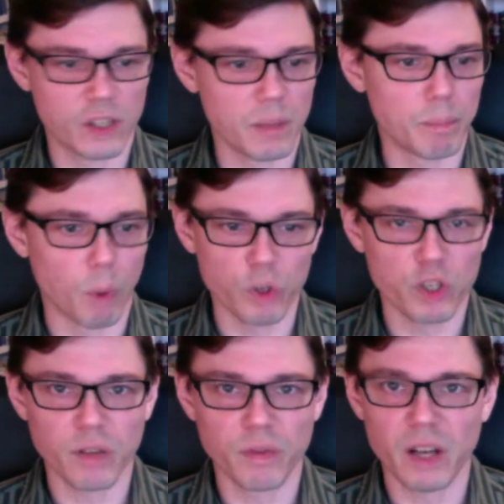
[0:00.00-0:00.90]
some
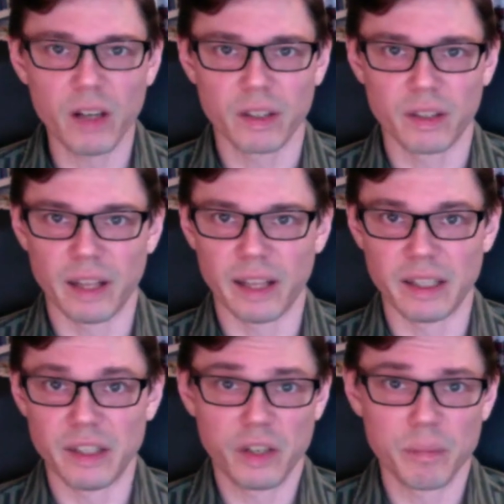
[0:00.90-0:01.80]
portion of gunk that
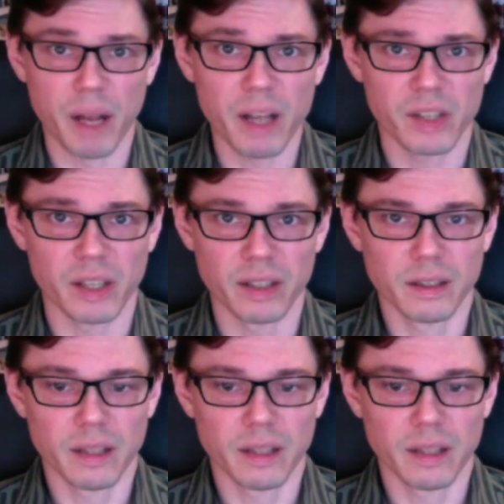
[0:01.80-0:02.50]
is composite.